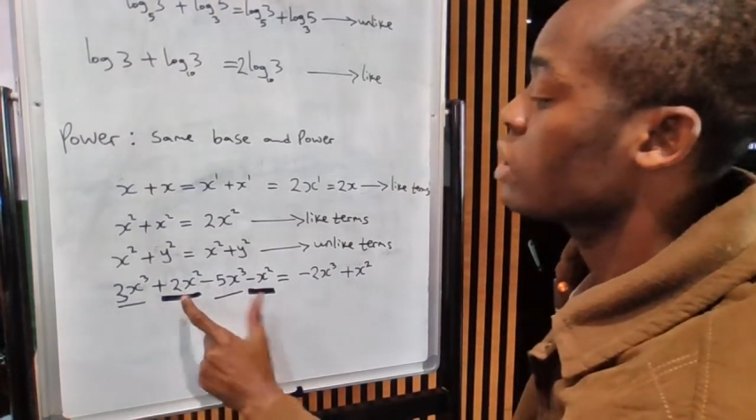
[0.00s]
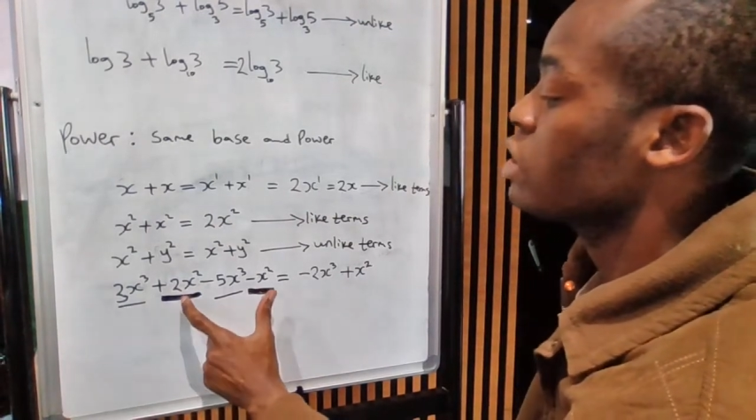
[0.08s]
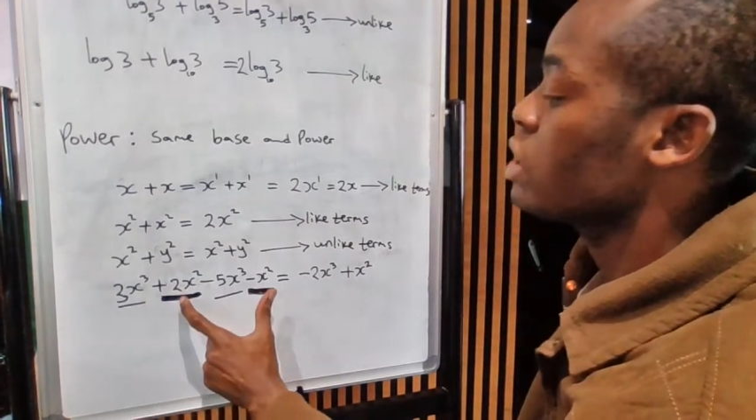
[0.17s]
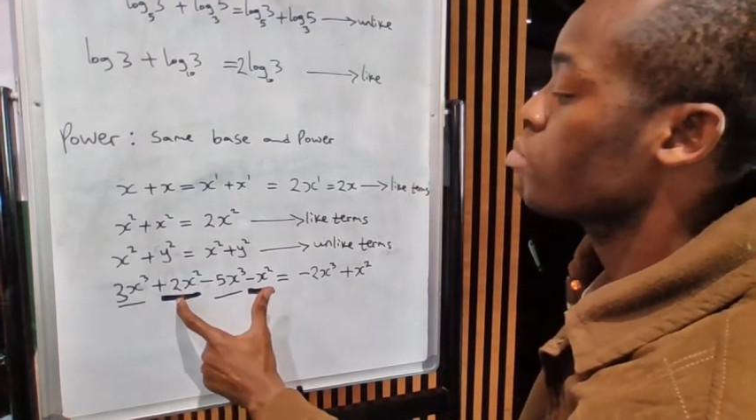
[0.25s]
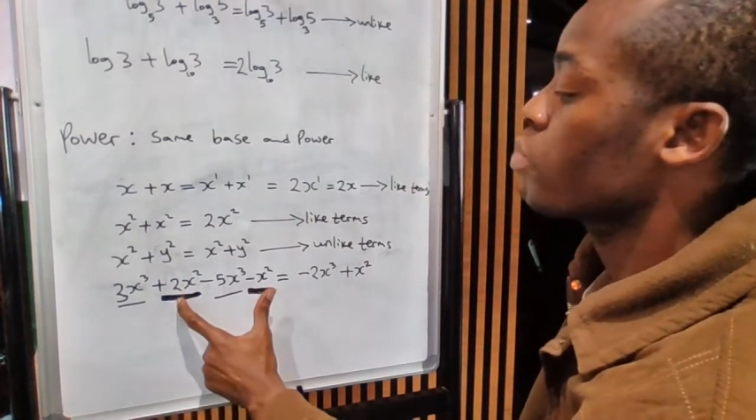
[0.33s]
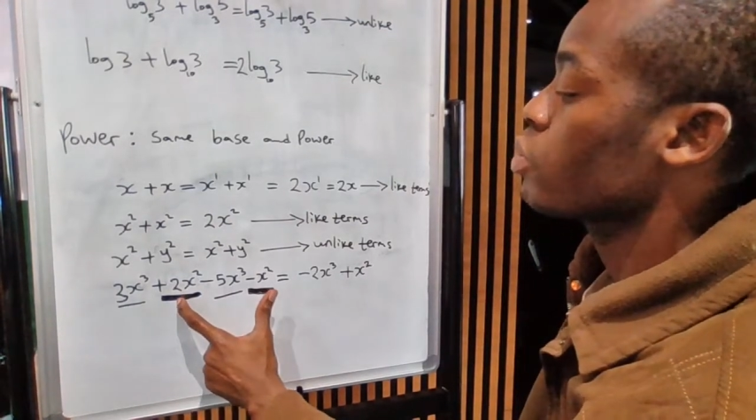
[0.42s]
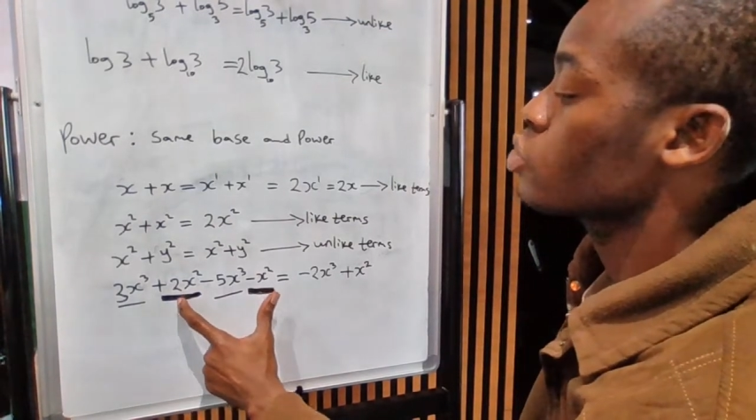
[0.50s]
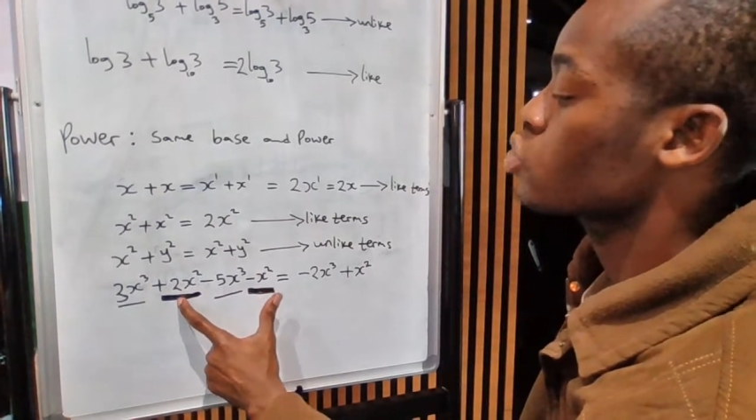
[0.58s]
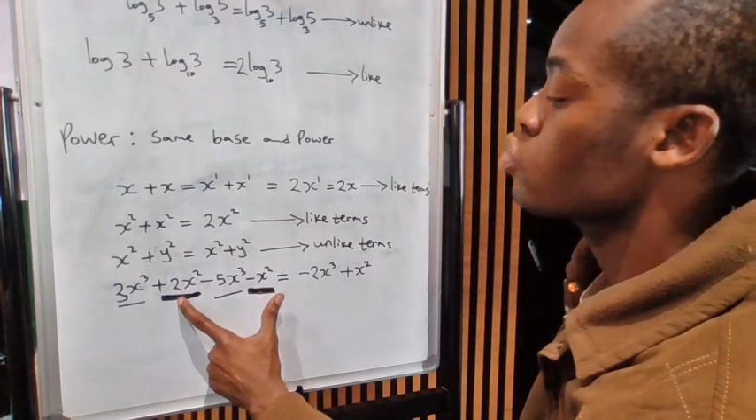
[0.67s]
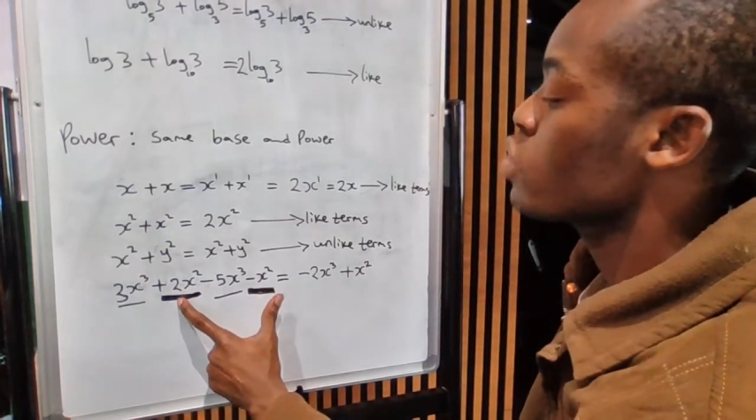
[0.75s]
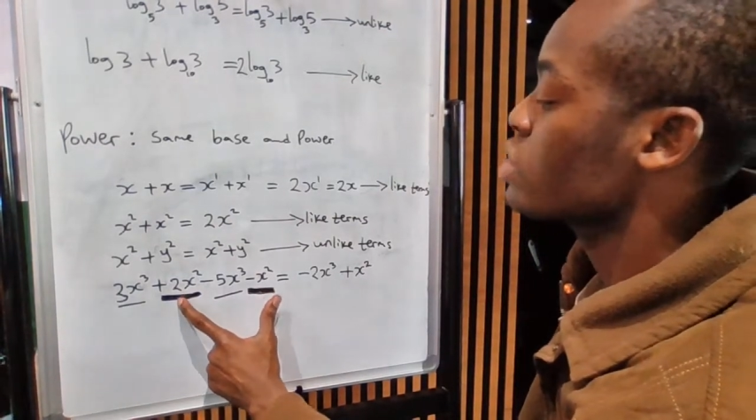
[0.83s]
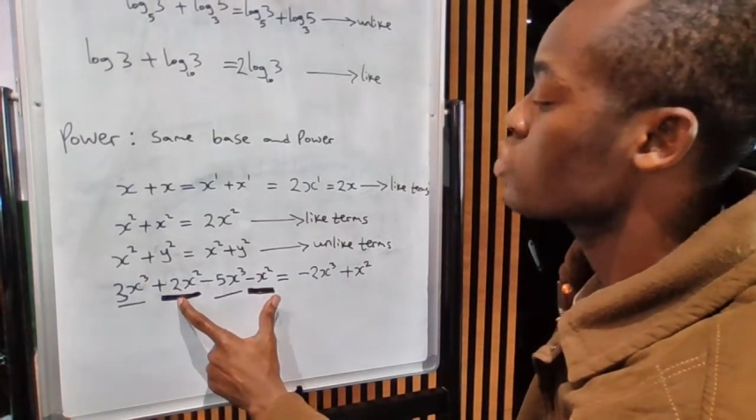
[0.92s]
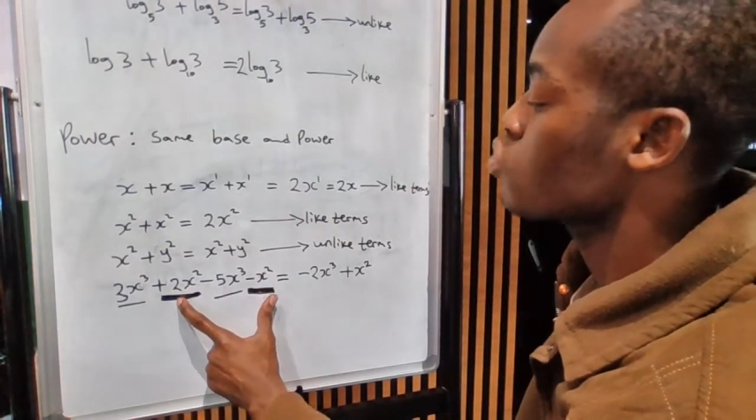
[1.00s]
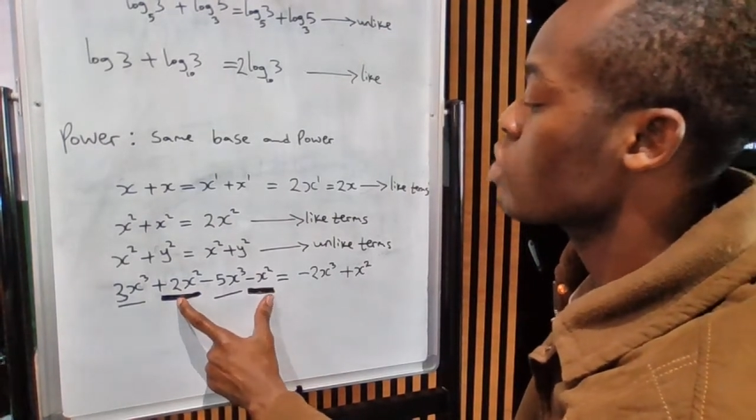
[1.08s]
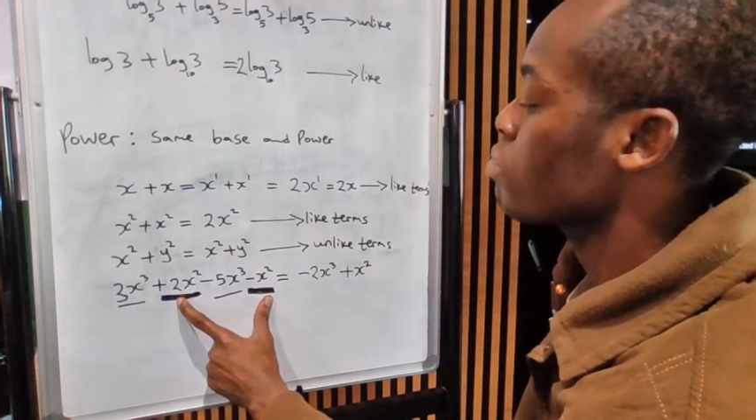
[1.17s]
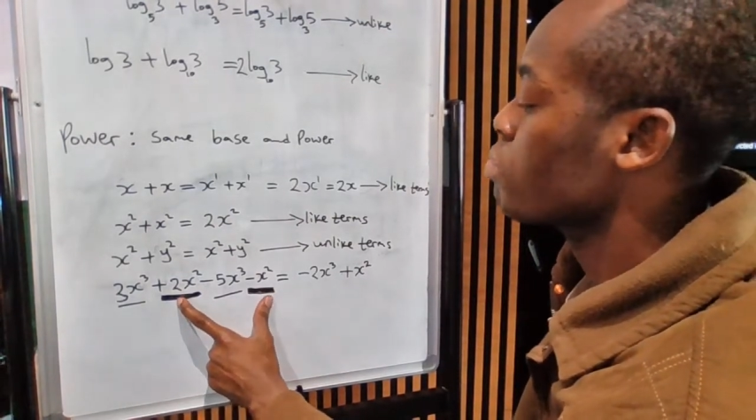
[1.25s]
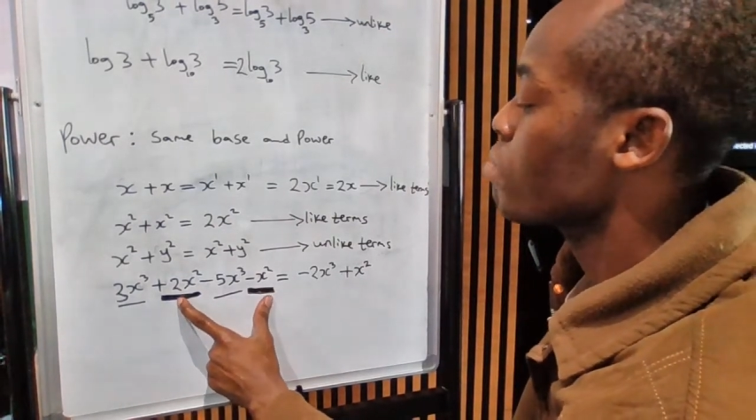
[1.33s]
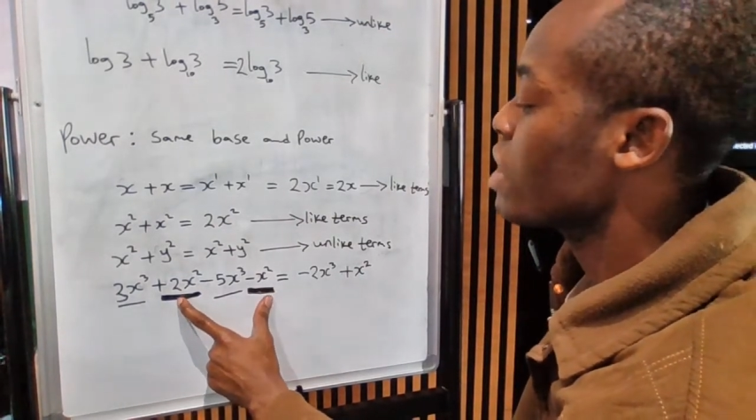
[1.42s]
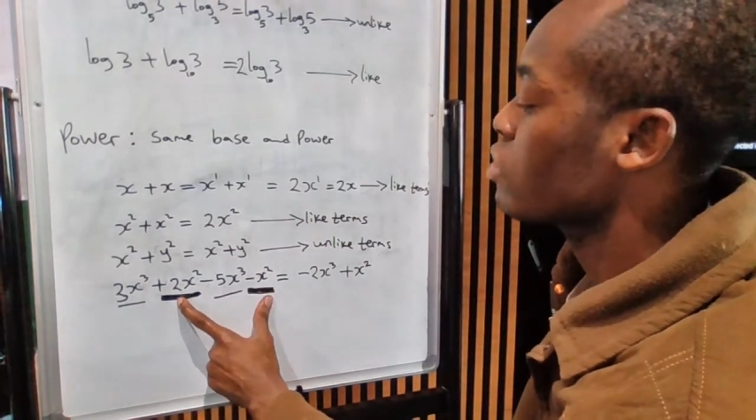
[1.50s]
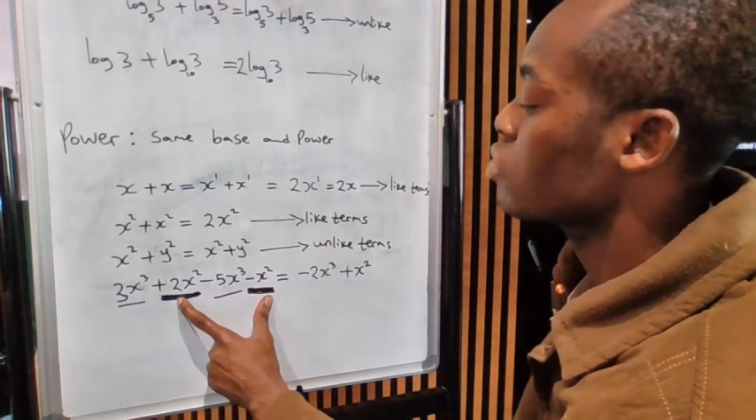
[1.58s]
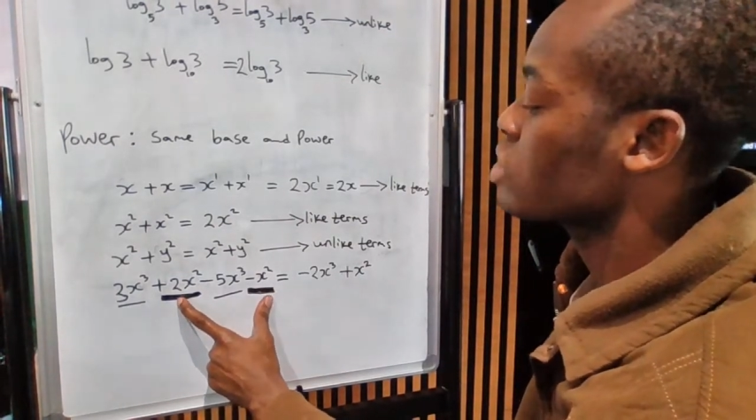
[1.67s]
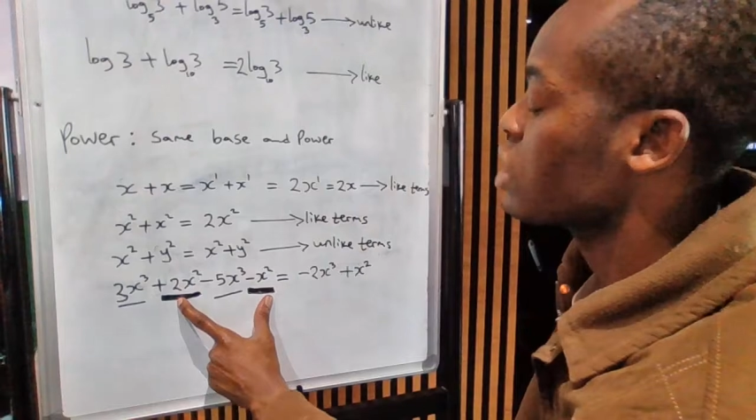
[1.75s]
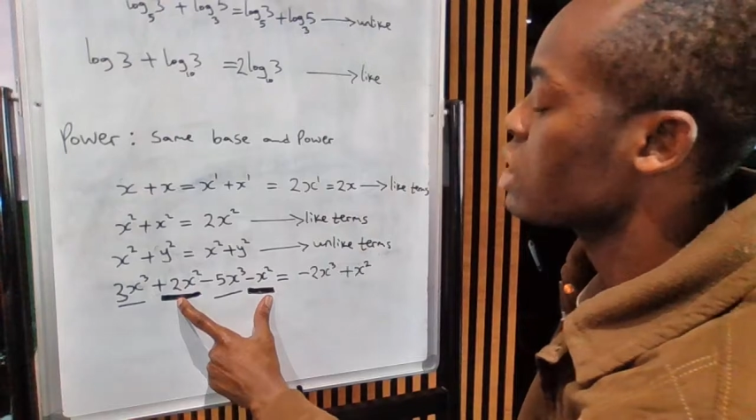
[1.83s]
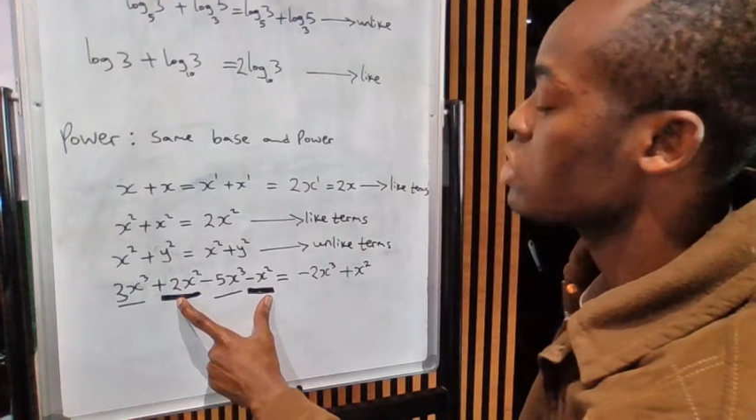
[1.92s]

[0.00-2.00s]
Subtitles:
Then plus 2s squared minus